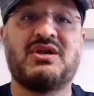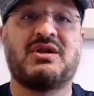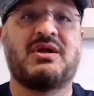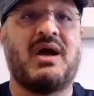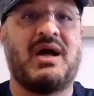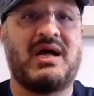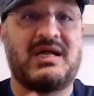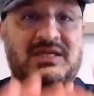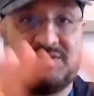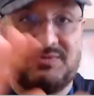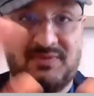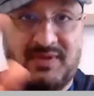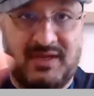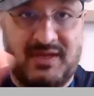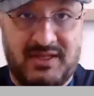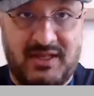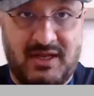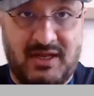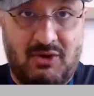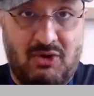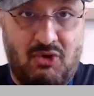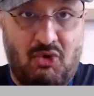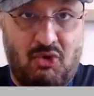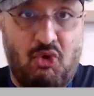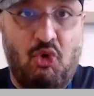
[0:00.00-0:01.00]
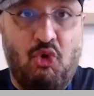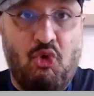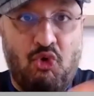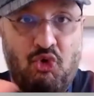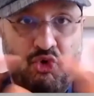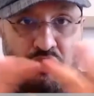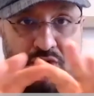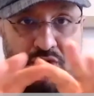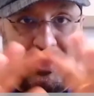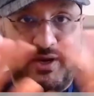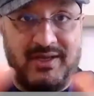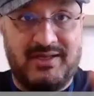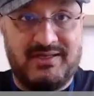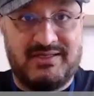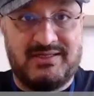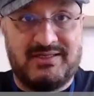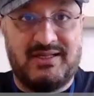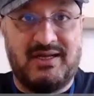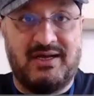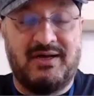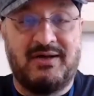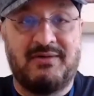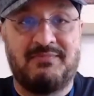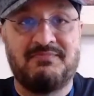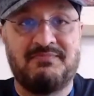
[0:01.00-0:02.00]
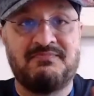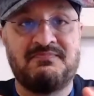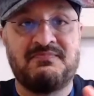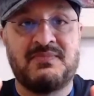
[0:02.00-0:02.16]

cars where the core is the